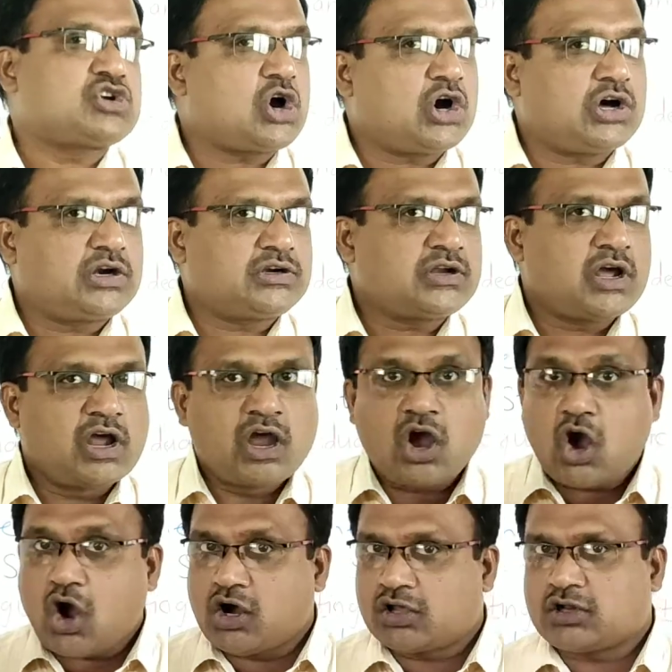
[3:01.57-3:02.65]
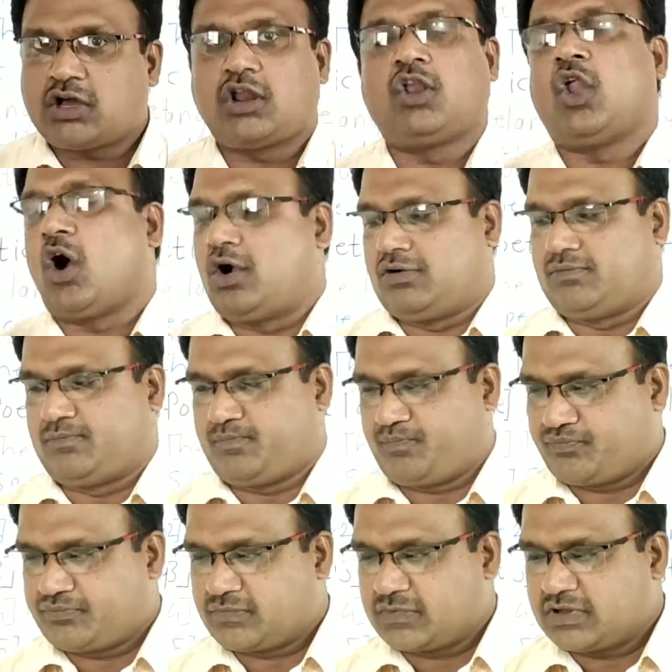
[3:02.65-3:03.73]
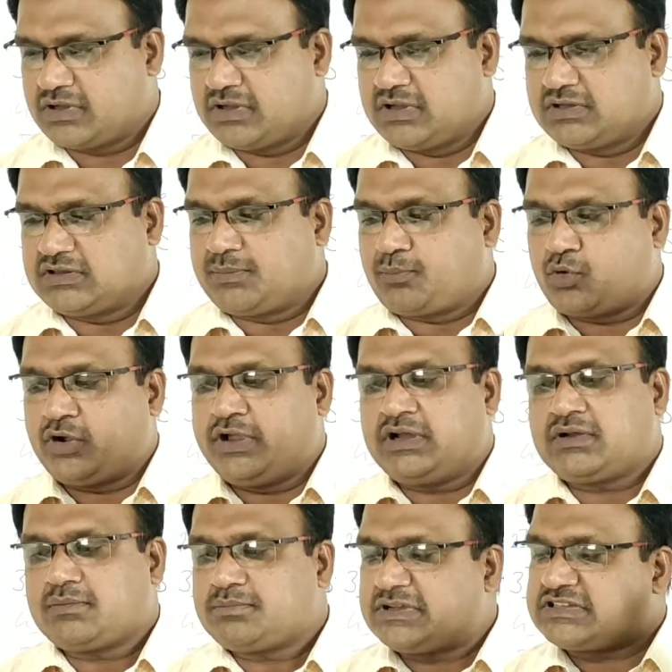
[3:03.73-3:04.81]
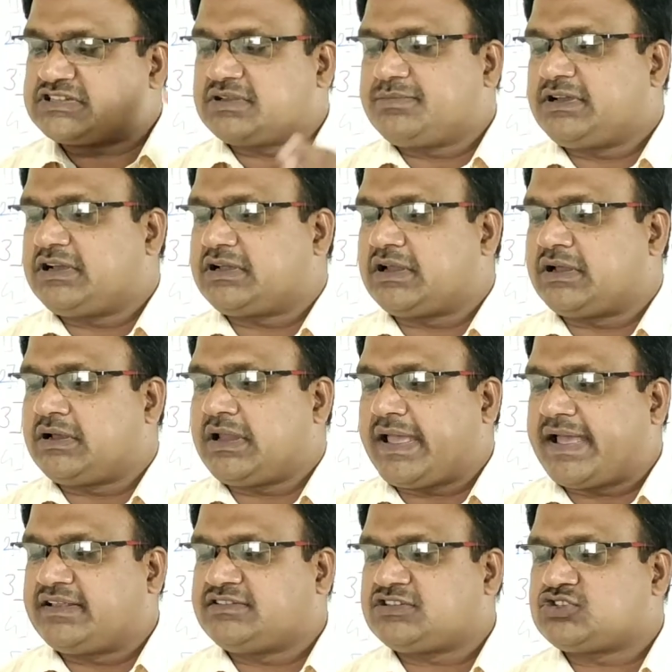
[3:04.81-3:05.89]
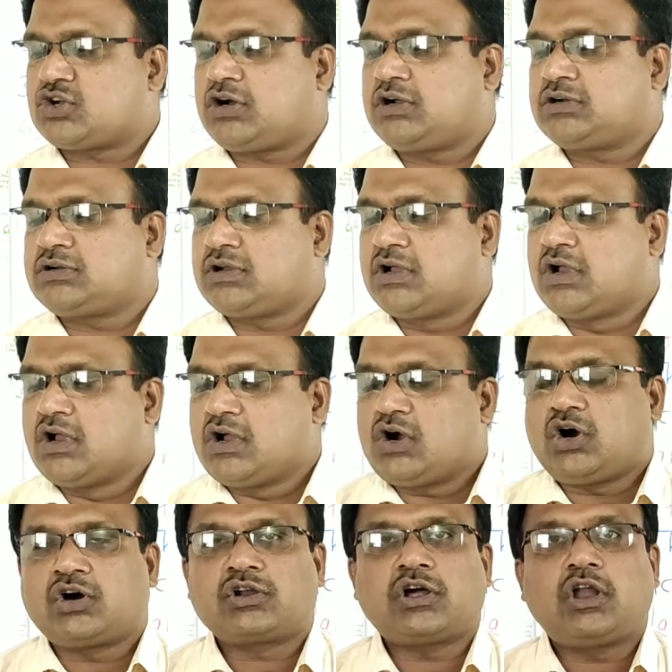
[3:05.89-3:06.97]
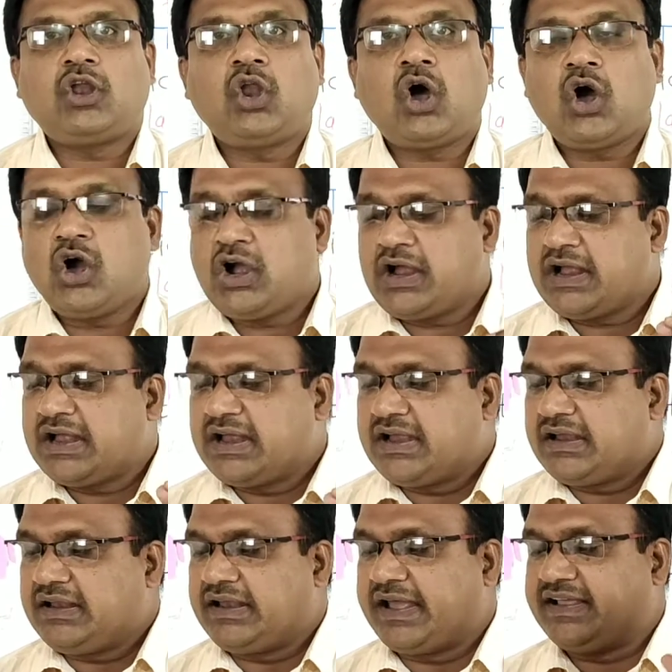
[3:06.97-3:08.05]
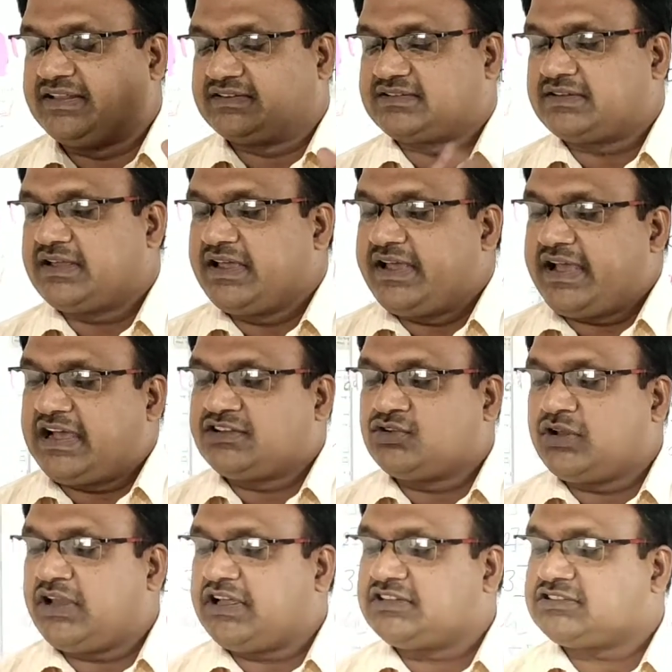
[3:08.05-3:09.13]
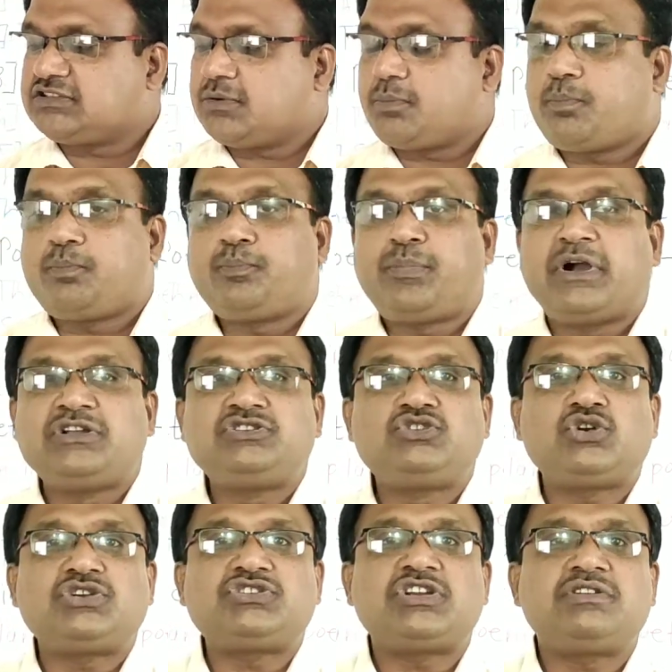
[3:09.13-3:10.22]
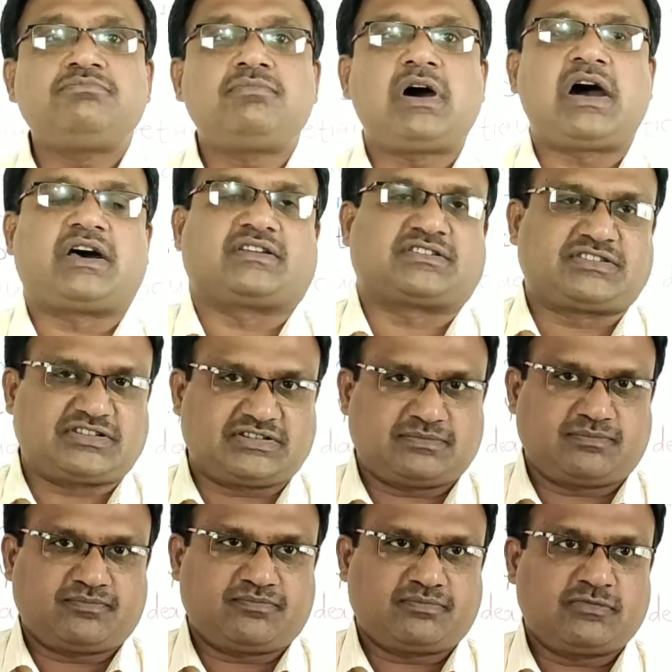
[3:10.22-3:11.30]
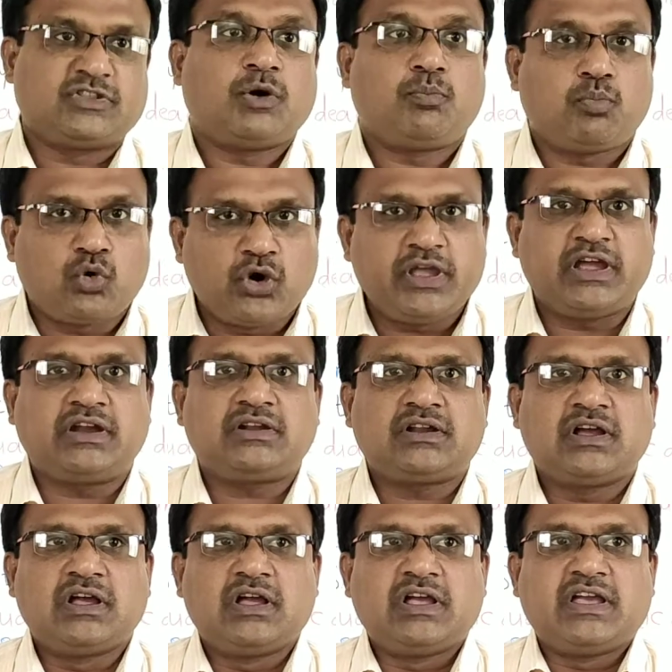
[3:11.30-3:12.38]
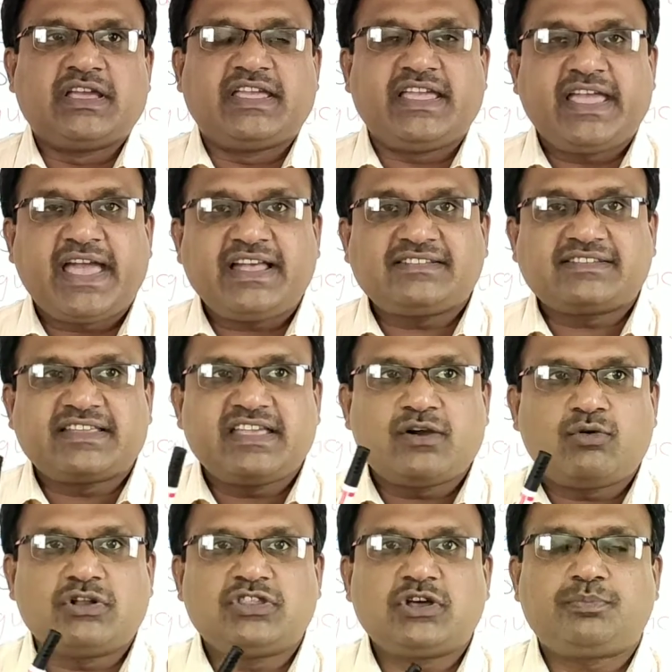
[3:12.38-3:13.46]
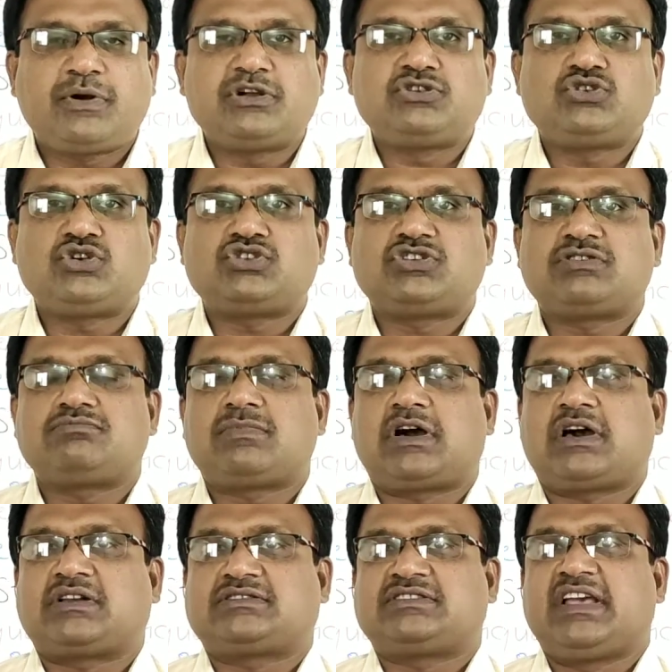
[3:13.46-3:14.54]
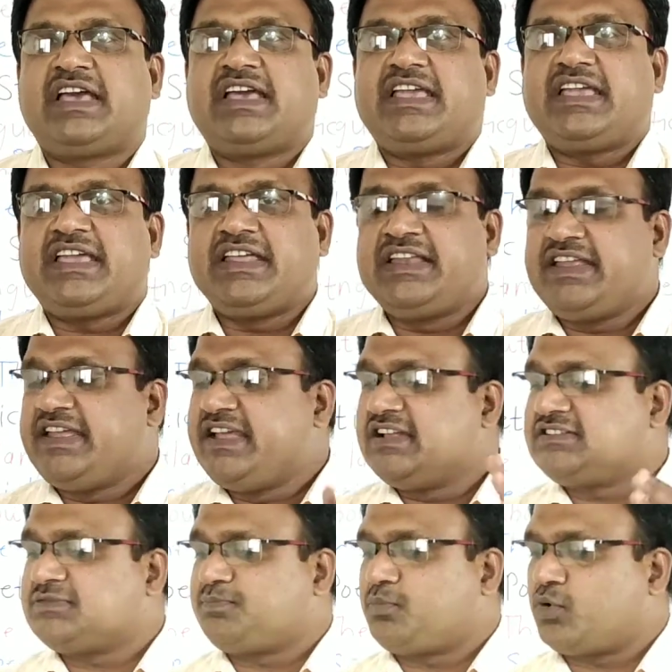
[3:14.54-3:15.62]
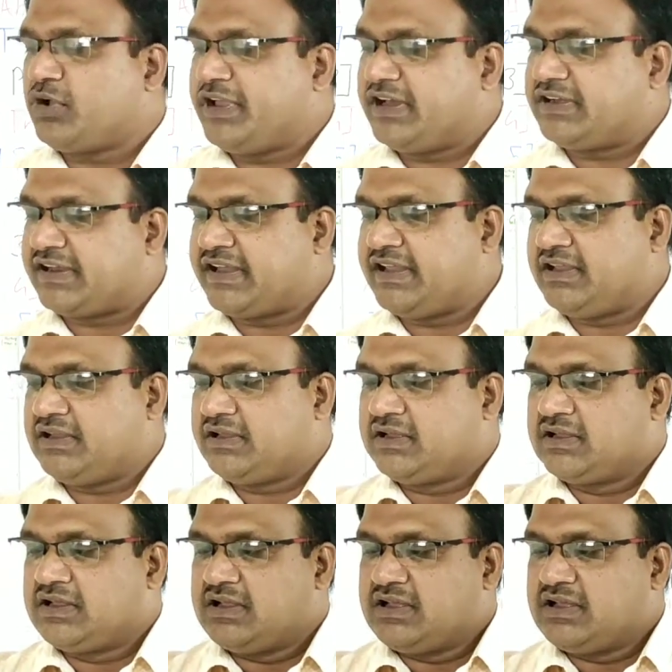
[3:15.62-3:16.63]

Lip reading: short or long. The poet must be written as a short or long lines, as well as punctuation marks. The poet, he has given the punctuation marks in his poetry,